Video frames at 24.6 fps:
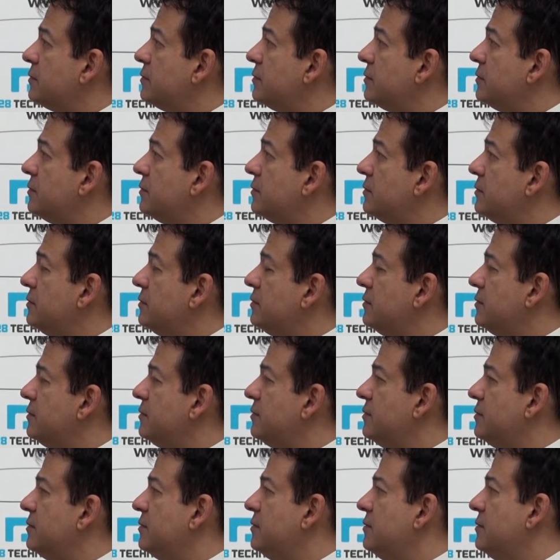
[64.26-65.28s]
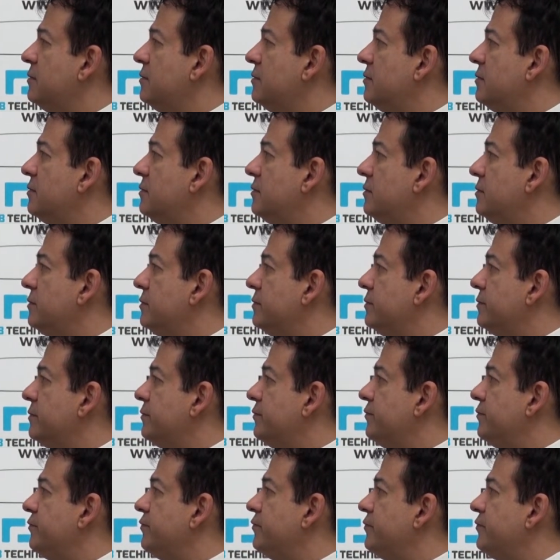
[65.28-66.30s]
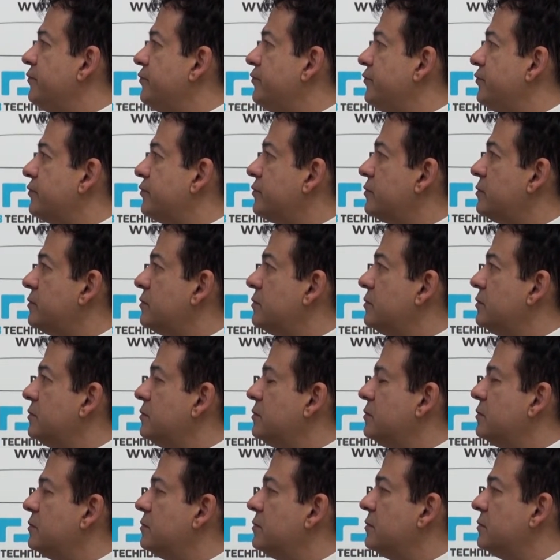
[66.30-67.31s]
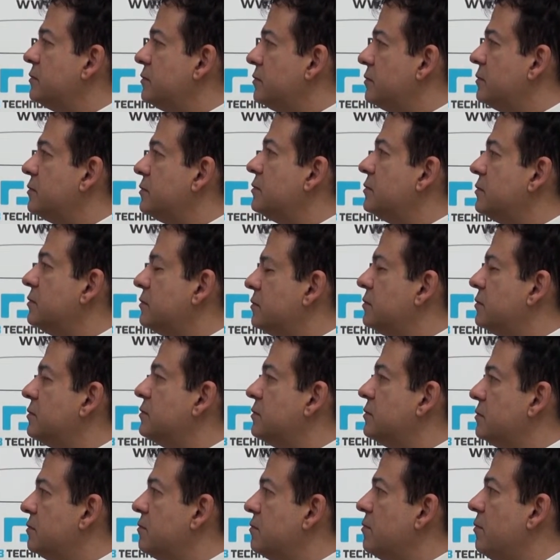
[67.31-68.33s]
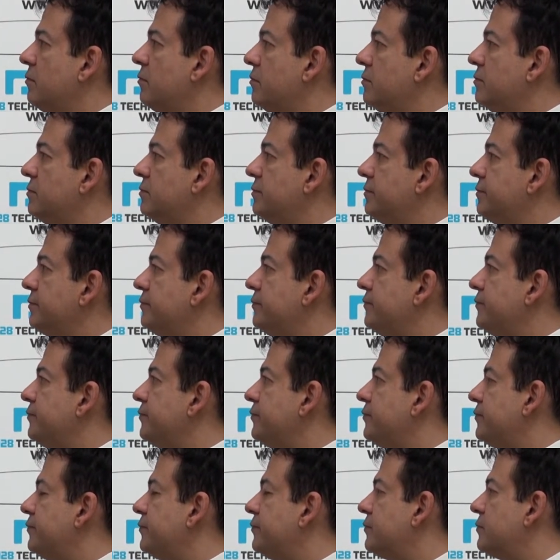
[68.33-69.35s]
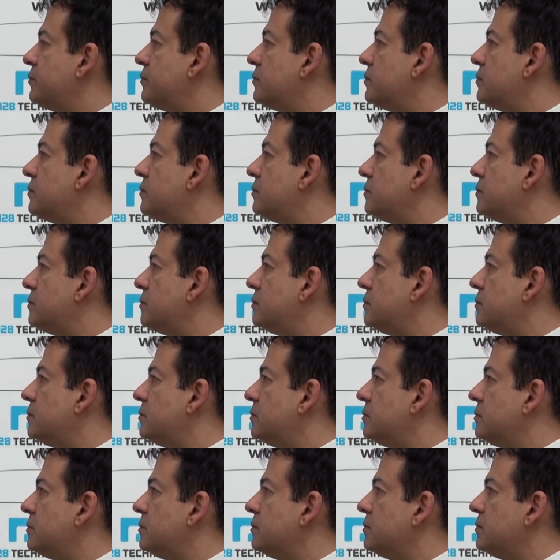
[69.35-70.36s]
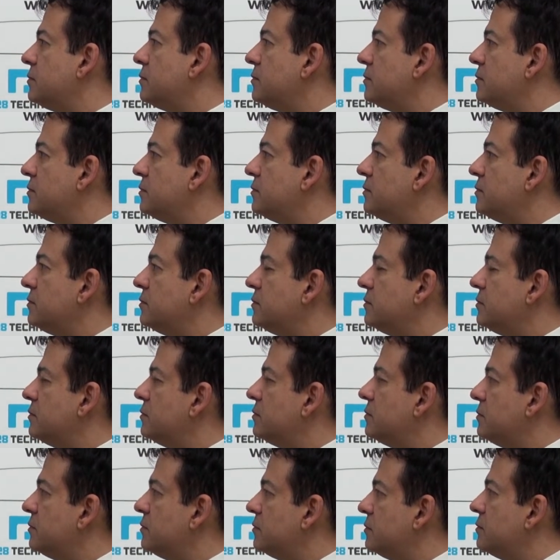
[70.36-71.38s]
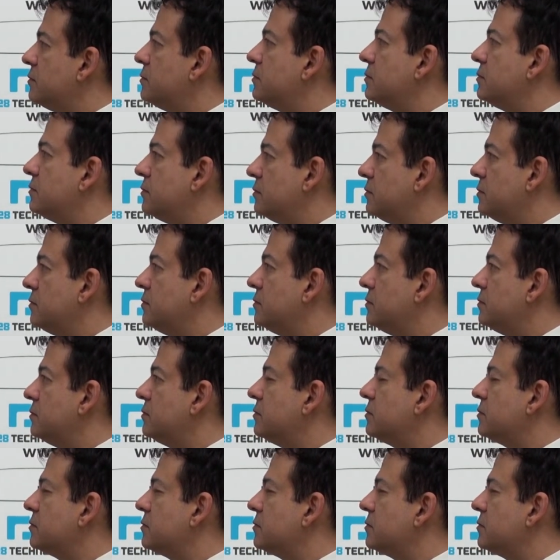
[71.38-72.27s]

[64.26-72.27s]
(silent)